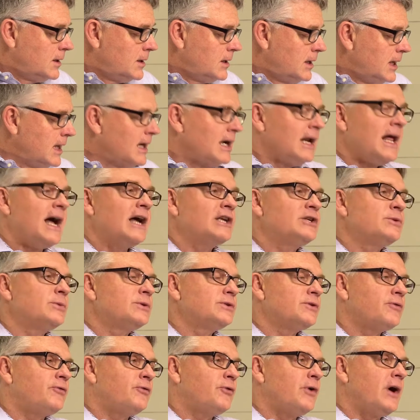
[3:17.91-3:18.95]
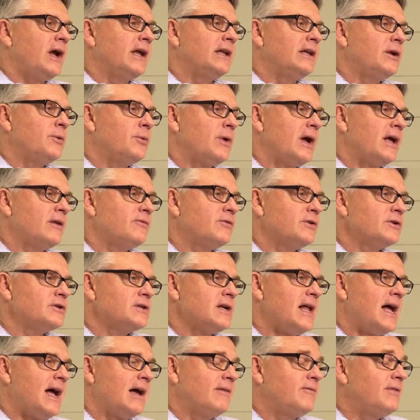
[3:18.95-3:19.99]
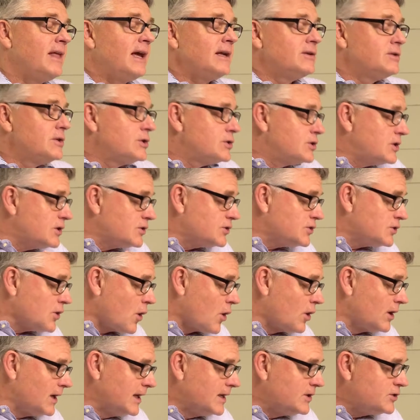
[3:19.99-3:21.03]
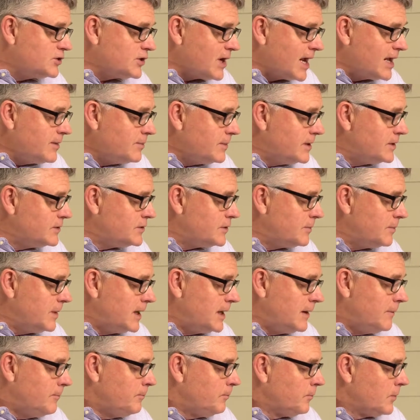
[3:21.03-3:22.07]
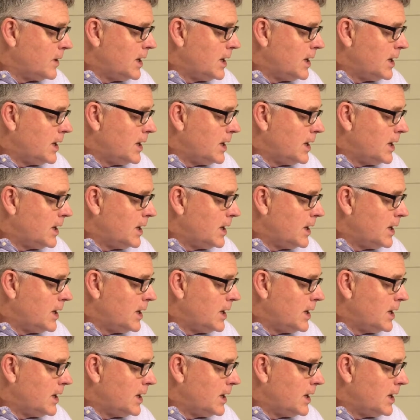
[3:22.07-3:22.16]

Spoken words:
And Elijah was afraid and he ran for his life. That's just a startling statement to me.